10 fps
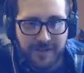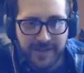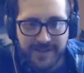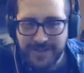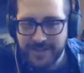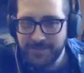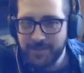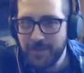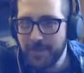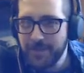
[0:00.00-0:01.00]
Listen,
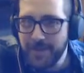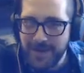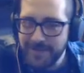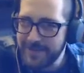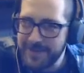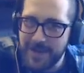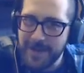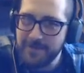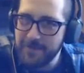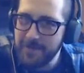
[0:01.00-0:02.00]
not the
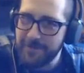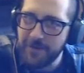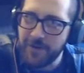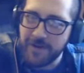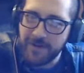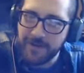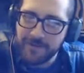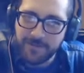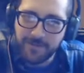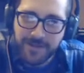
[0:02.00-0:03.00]
time to be flirting.
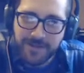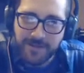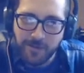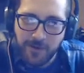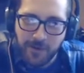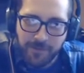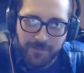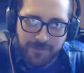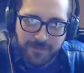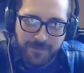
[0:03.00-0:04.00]
Read the
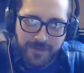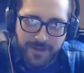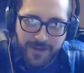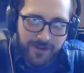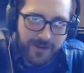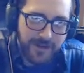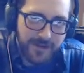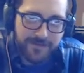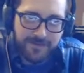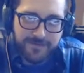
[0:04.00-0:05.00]
room. Get her
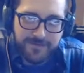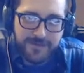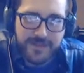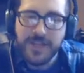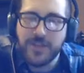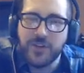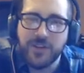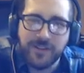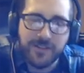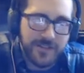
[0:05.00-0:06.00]
a
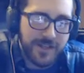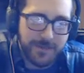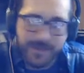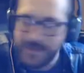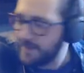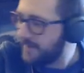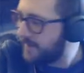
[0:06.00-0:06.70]
t-shirt or something,